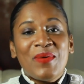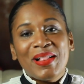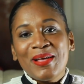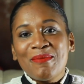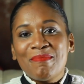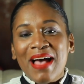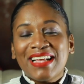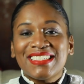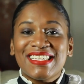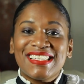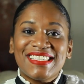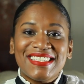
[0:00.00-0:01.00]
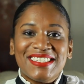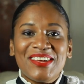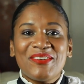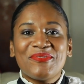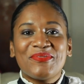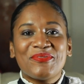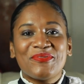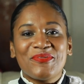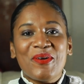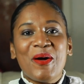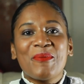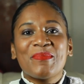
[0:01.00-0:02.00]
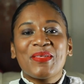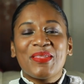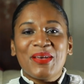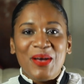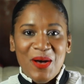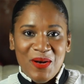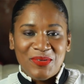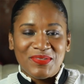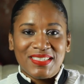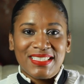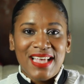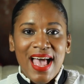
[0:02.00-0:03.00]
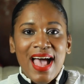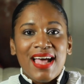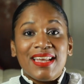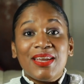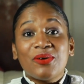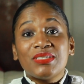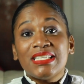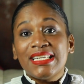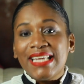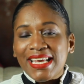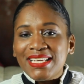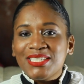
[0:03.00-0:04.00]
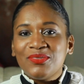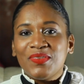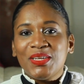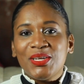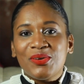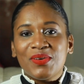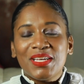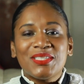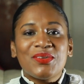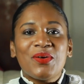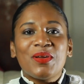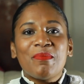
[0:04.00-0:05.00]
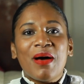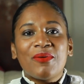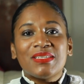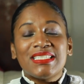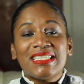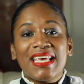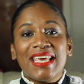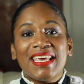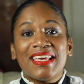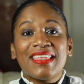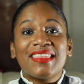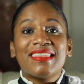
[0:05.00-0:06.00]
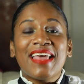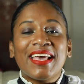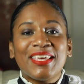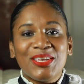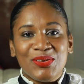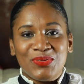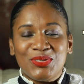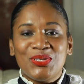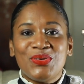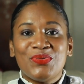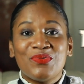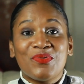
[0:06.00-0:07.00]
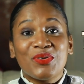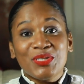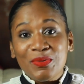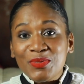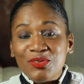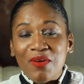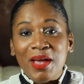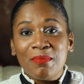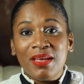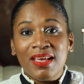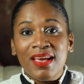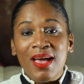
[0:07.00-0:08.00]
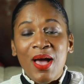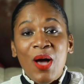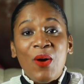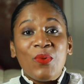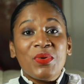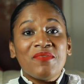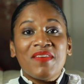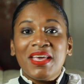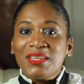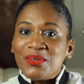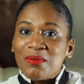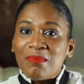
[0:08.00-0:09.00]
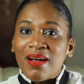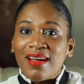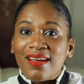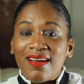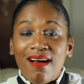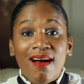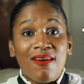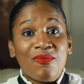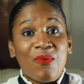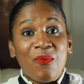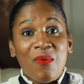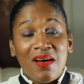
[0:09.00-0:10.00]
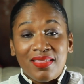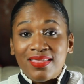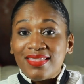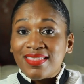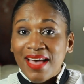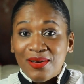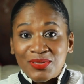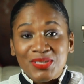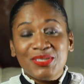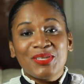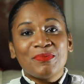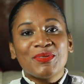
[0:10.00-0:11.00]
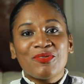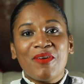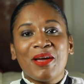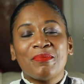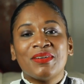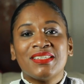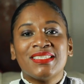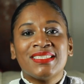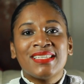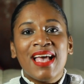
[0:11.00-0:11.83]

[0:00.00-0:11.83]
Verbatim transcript: welcome back to Stuff from the Cuffs. Now today's video is all about saying thank you to you for subscribing. We've hit our mark of 1,000 subscribers